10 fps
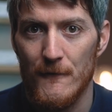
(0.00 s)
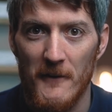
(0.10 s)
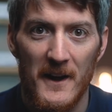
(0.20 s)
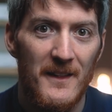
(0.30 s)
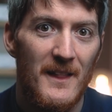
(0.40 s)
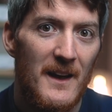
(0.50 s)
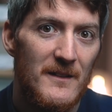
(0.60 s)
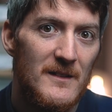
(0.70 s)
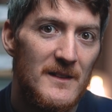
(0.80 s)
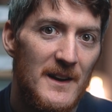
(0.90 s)
Find
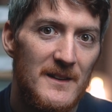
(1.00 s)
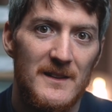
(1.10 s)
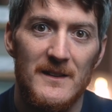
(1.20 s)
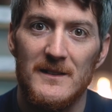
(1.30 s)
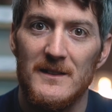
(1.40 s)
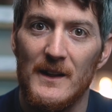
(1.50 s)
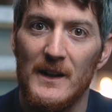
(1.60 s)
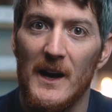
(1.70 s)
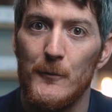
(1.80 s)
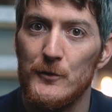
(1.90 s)
exercises that
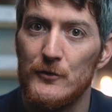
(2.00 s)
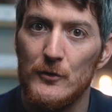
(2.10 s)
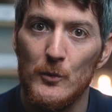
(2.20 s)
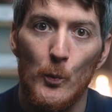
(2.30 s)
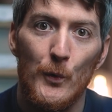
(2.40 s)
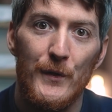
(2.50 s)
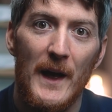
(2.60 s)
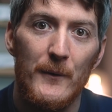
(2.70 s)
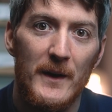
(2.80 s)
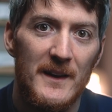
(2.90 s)
I would do
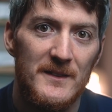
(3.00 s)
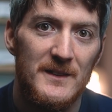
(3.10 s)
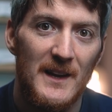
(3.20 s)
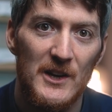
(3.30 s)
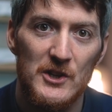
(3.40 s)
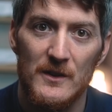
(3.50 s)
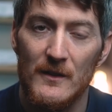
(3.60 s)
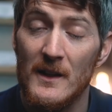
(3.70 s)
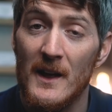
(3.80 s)
without hesitation.